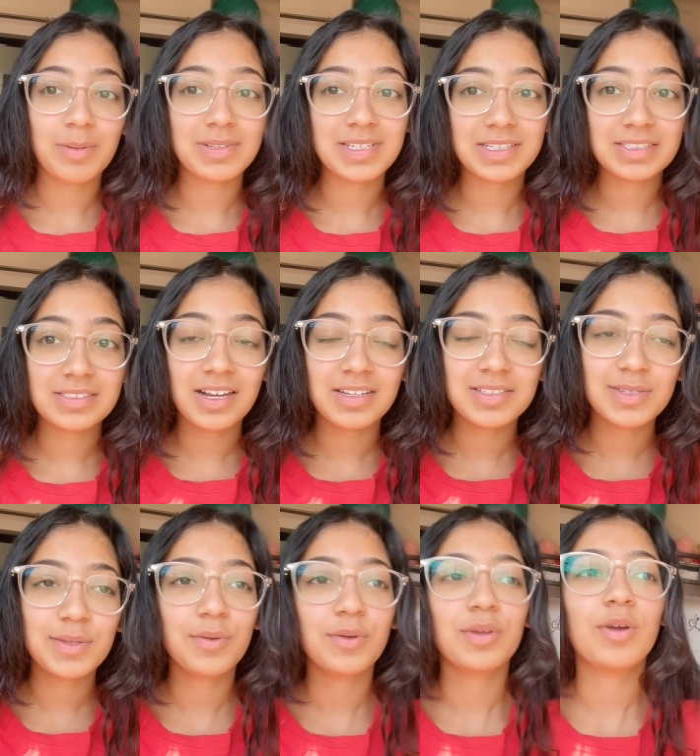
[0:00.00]
second class is
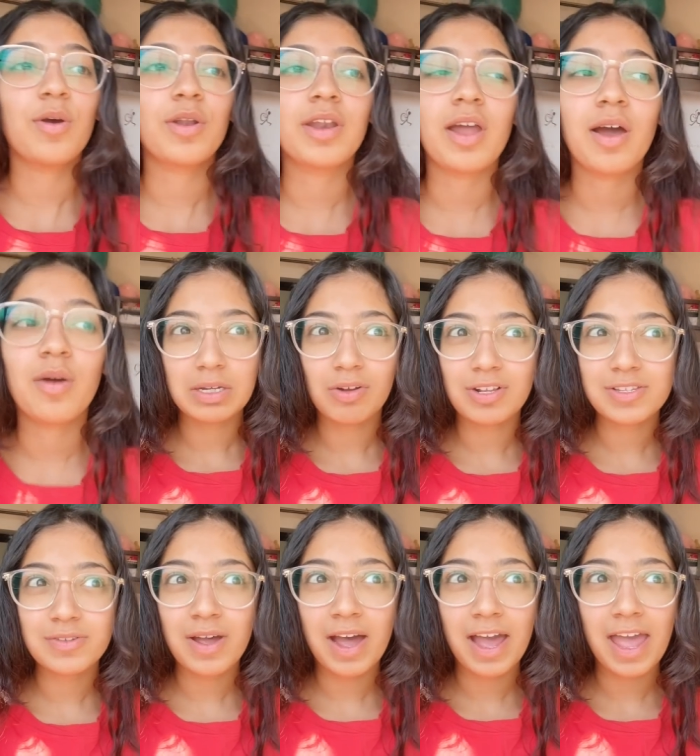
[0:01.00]
going on now.
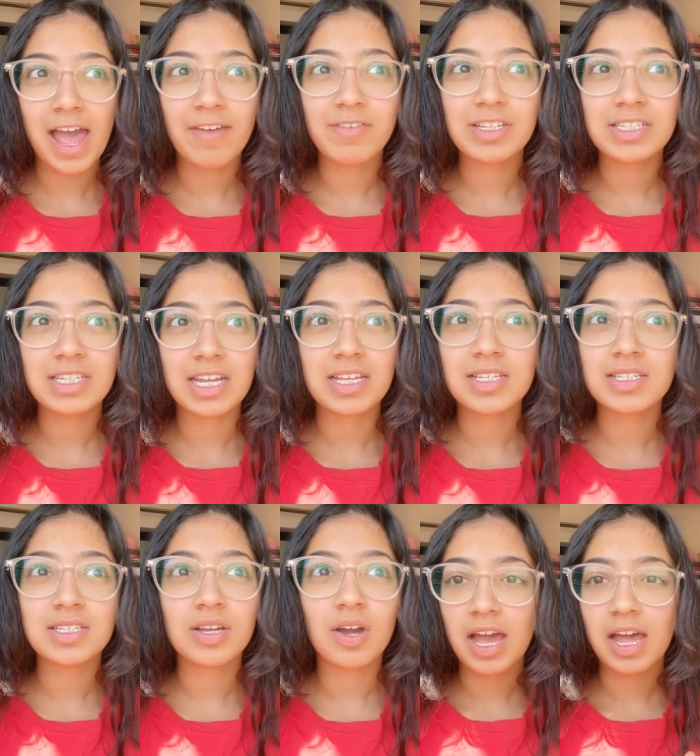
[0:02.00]
Also, I have a test
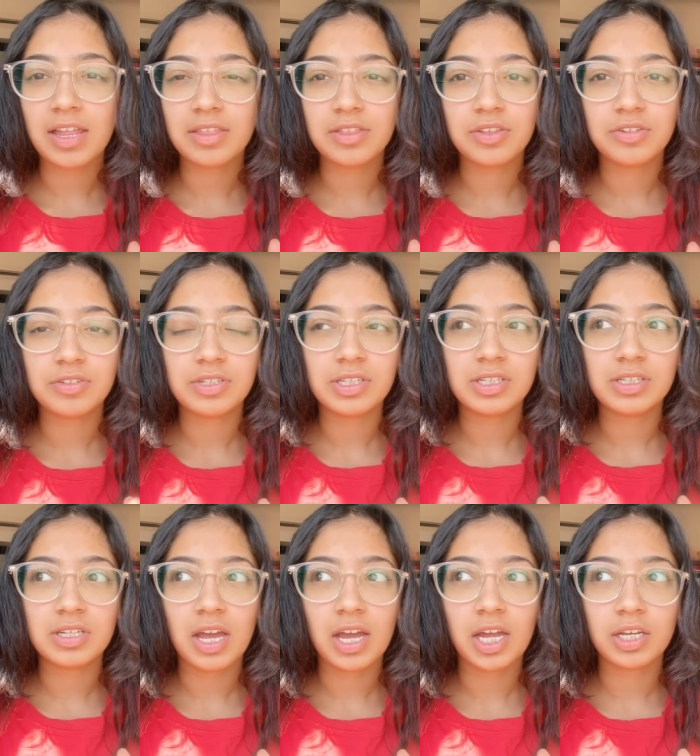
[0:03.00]
at 3
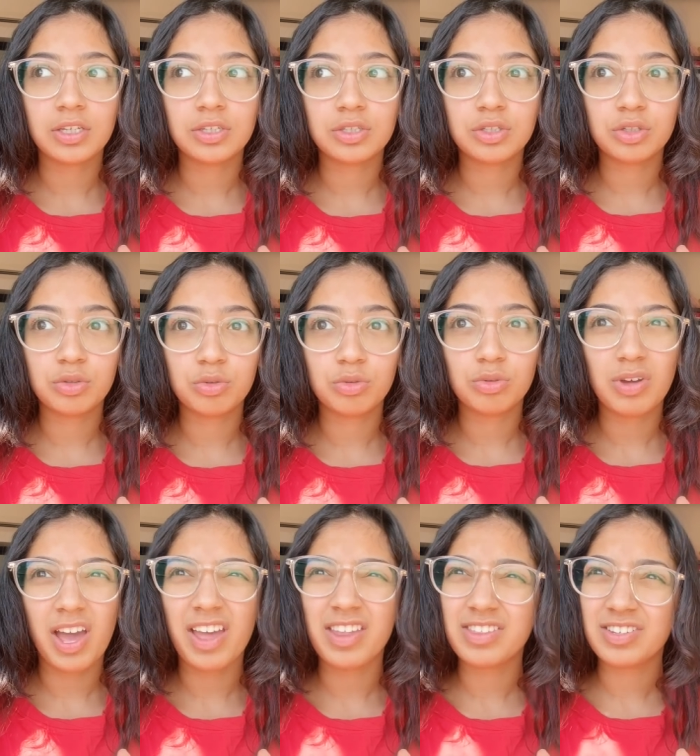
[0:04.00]
at 2
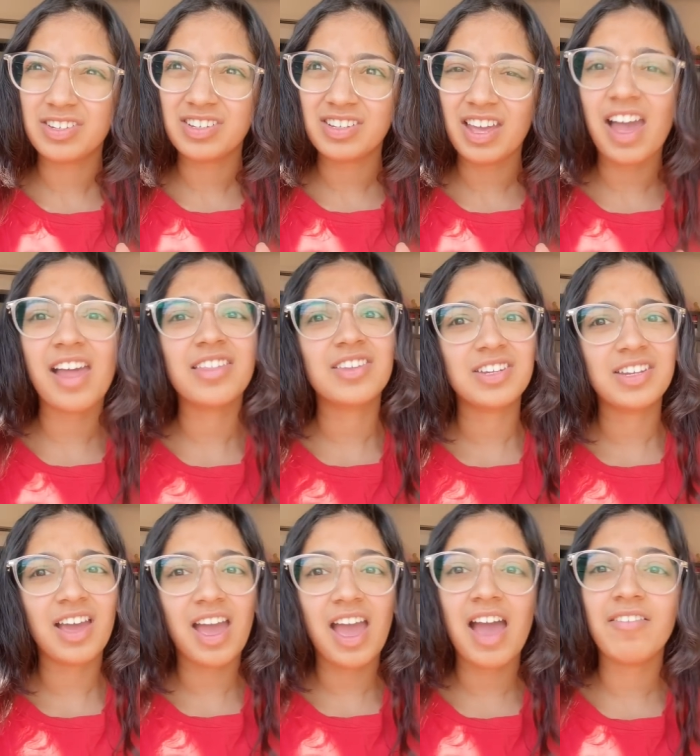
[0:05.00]
at 3 at 3.
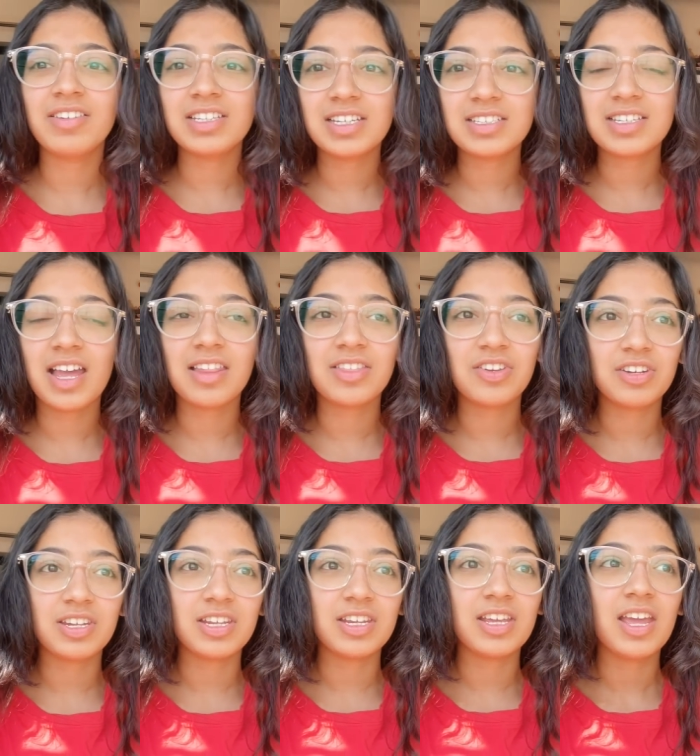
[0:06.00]
I have a test at
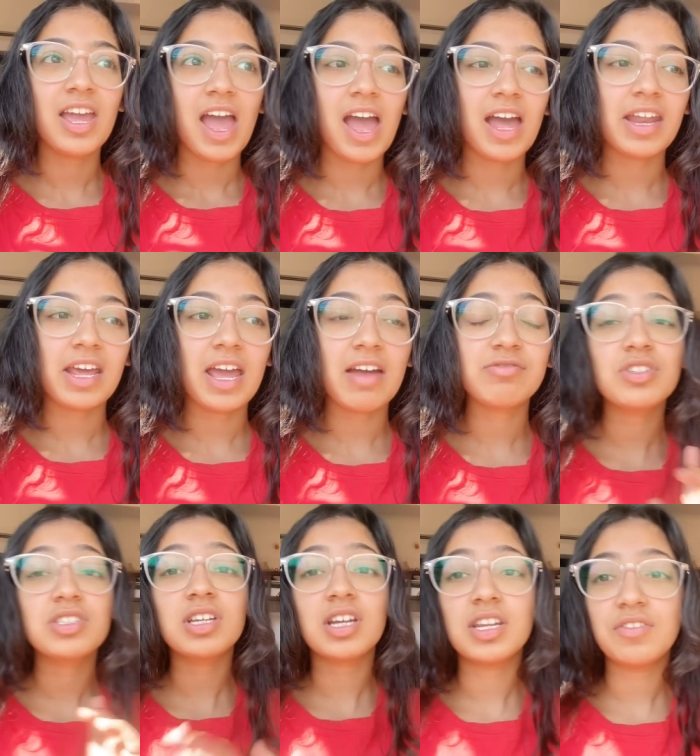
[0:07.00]
3 and I have to
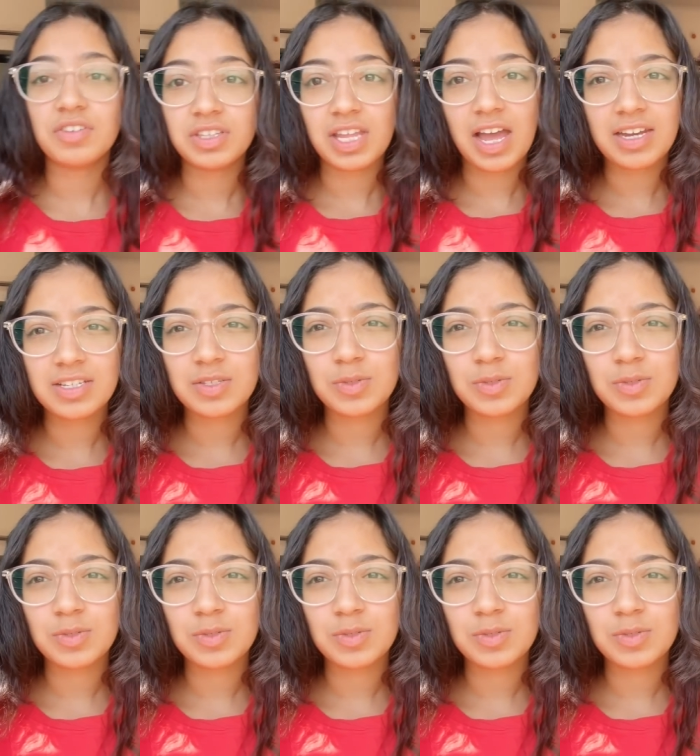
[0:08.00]
study for that as